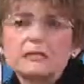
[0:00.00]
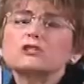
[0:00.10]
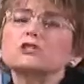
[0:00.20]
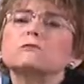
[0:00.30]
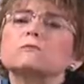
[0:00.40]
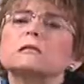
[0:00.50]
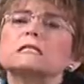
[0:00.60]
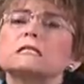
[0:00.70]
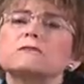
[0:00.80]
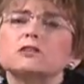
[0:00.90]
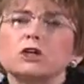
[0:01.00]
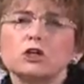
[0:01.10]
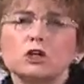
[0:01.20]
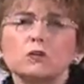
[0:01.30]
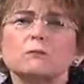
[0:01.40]
She would be leaving
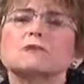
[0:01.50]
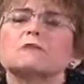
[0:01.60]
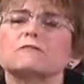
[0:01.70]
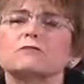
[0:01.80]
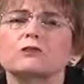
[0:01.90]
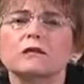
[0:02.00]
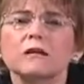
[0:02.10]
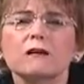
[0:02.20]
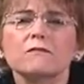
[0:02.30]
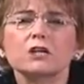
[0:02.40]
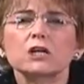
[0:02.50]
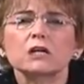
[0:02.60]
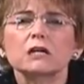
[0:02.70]
home forever.